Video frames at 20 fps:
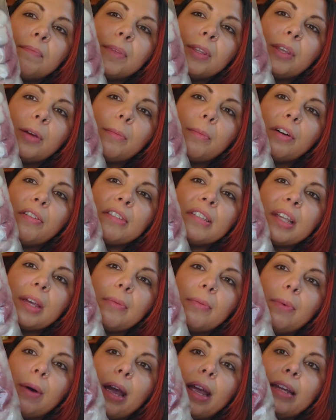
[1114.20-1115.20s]
They're mostly
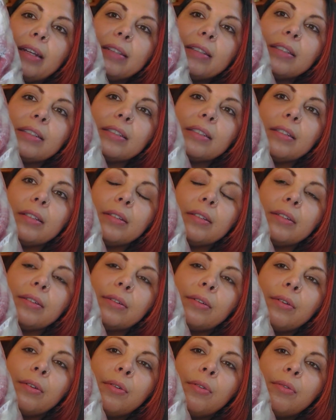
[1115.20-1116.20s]
white
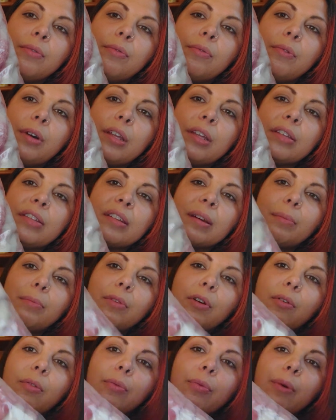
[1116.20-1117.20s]
with some
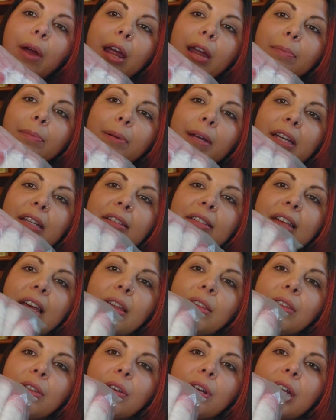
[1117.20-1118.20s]
red bits,
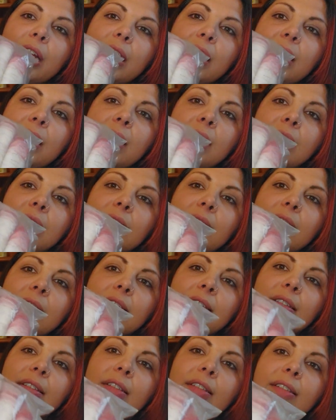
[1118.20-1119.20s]
and there
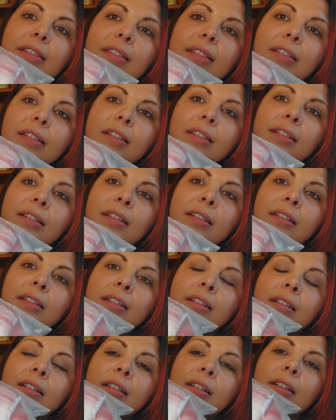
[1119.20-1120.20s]
is
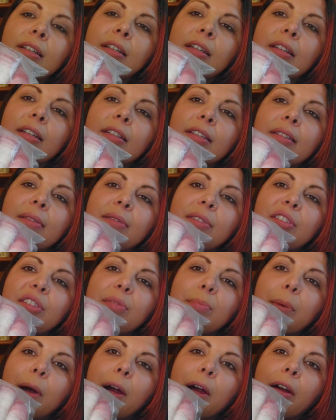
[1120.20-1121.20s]
some
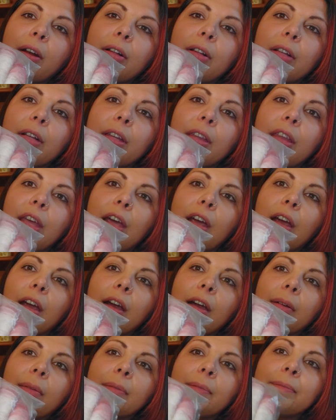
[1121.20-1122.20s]
sparkle in there.